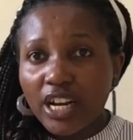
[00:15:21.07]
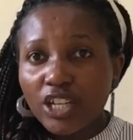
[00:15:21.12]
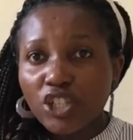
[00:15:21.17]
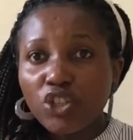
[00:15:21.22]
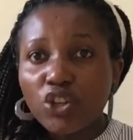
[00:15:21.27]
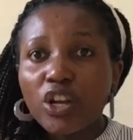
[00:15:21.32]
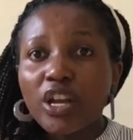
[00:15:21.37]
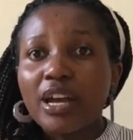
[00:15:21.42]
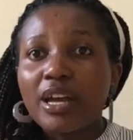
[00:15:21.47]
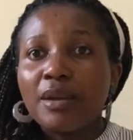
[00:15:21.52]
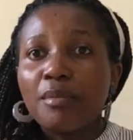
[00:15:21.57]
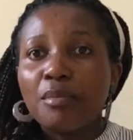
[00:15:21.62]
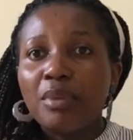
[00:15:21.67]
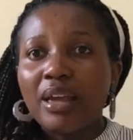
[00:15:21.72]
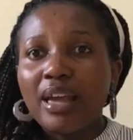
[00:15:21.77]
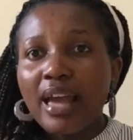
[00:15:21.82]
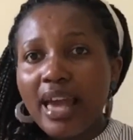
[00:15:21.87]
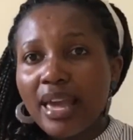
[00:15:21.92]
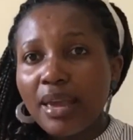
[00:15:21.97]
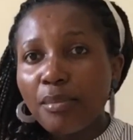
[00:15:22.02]
you can be
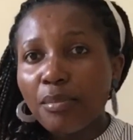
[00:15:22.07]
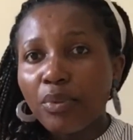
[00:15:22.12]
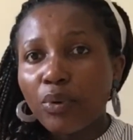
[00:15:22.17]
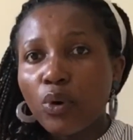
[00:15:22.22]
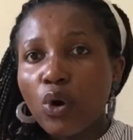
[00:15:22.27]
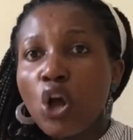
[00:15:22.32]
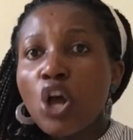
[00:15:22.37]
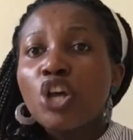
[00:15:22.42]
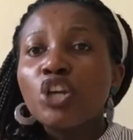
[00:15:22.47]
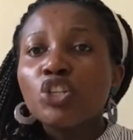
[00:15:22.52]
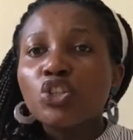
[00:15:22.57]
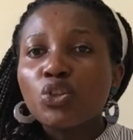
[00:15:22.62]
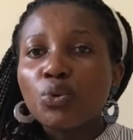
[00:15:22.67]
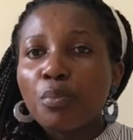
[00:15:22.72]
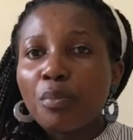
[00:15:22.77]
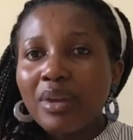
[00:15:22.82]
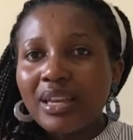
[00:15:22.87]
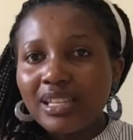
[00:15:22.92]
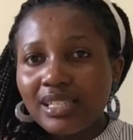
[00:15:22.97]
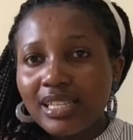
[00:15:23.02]
able to
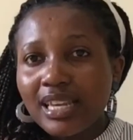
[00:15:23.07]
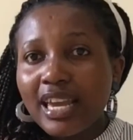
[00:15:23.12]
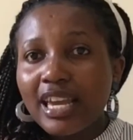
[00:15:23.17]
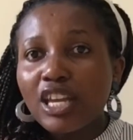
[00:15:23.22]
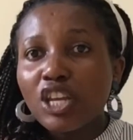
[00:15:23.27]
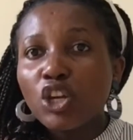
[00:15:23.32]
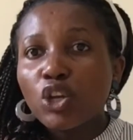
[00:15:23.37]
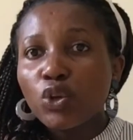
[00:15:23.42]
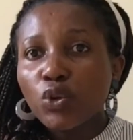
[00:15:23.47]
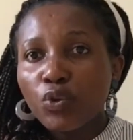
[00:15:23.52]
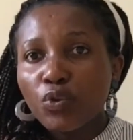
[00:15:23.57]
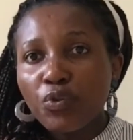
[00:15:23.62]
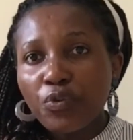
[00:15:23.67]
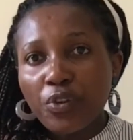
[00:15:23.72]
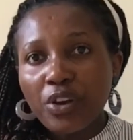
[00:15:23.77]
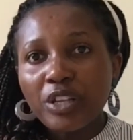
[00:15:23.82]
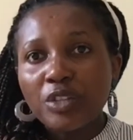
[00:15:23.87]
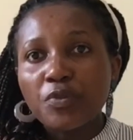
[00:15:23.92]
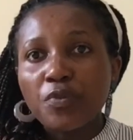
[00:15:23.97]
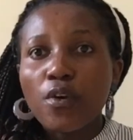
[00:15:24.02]
maintain good
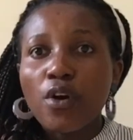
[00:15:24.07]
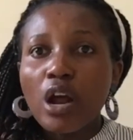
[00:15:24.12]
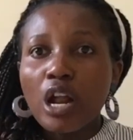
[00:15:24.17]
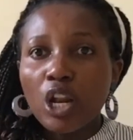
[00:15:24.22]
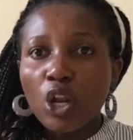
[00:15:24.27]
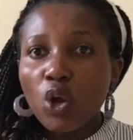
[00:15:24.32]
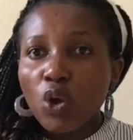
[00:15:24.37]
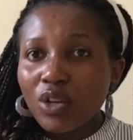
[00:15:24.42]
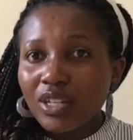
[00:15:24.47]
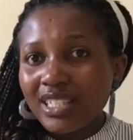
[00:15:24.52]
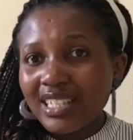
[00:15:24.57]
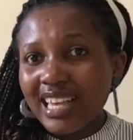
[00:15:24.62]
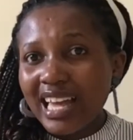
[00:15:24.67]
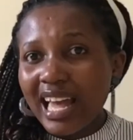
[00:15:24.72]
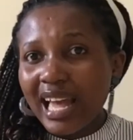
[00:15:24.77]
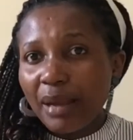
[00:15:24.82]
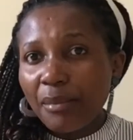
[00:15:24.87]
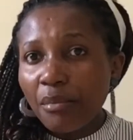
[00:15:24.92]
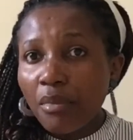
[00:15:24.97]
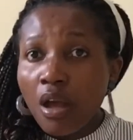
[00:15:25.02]
friends for a long time,